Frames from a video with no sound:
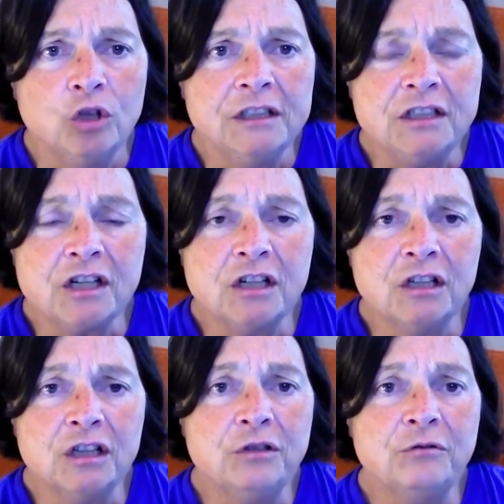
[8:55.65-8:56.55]
only to
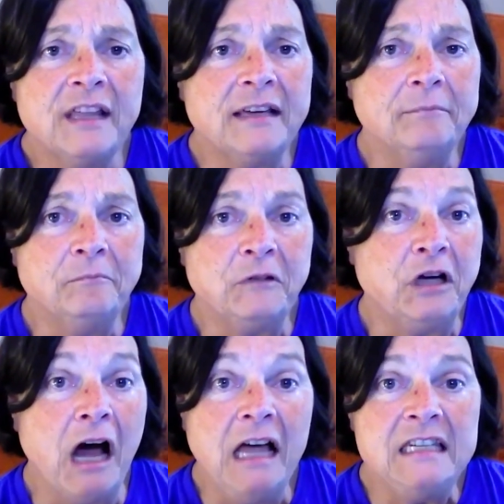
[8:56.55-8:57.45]
conclude that
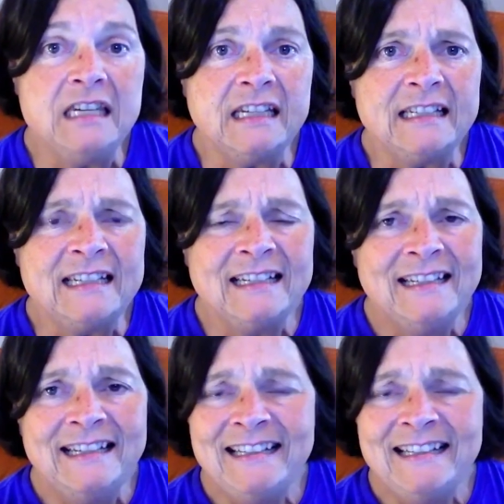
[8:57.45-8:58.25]
God did it,